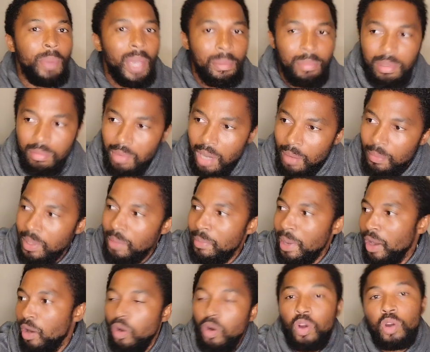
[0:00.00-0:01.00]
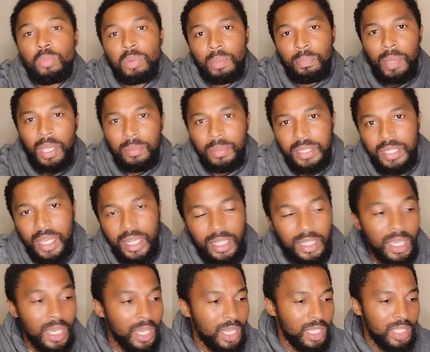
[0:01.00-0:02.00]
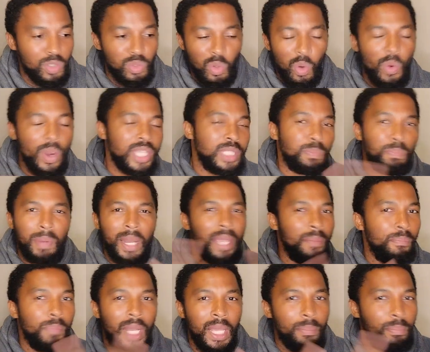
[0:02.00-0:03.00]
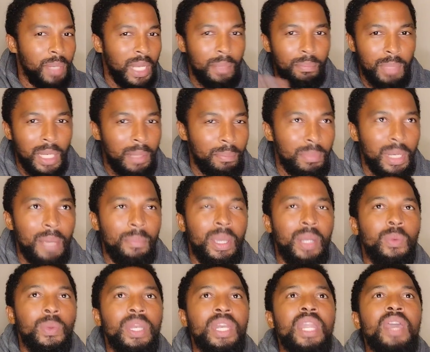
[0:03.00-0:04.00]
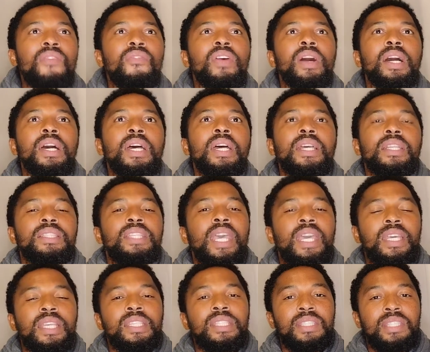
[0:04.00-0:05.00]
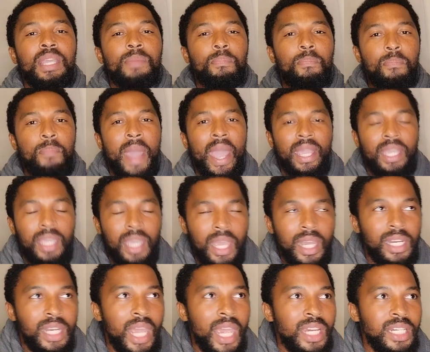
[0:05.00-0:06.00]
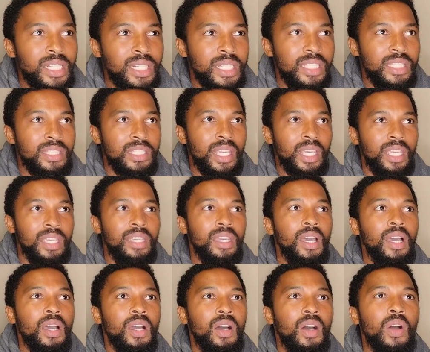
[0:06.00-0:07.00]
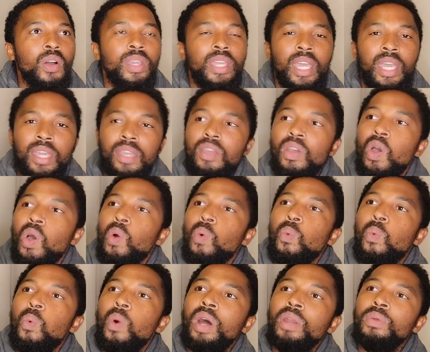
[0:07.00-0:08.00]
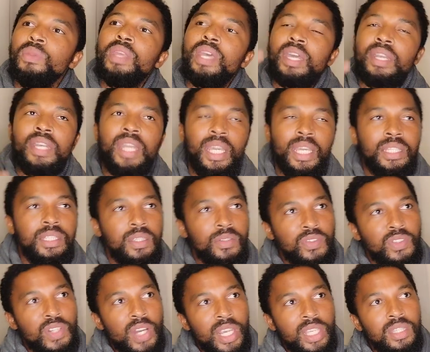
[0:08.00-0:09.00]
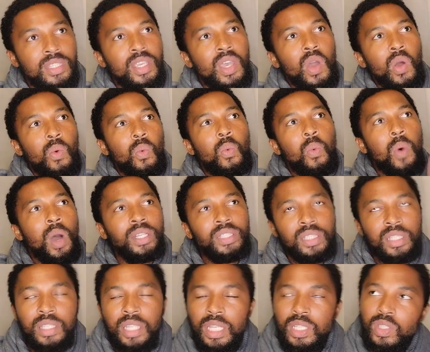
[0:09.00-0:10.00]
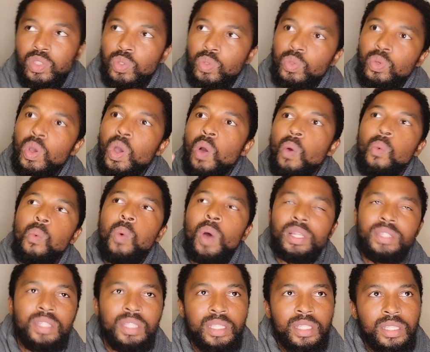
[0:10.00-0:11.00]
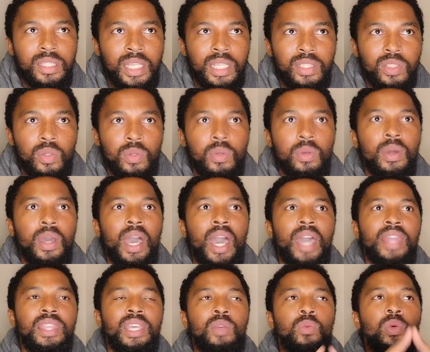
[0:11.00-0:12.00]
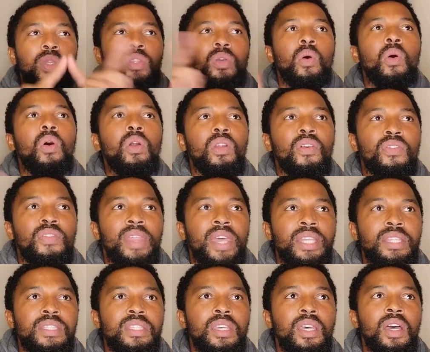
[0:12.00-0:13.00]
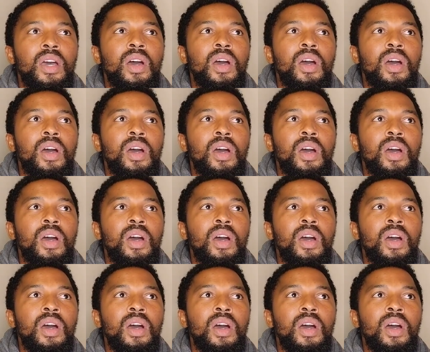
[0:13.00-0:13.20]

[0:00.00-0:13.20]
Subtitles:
baby mama, my horrible baby daddy. It's always blame, blame, blame, blame, blame. And we never take a step back and actually say, okay, what are their negative traits? What did they do? What didn't they do? And then with all of that,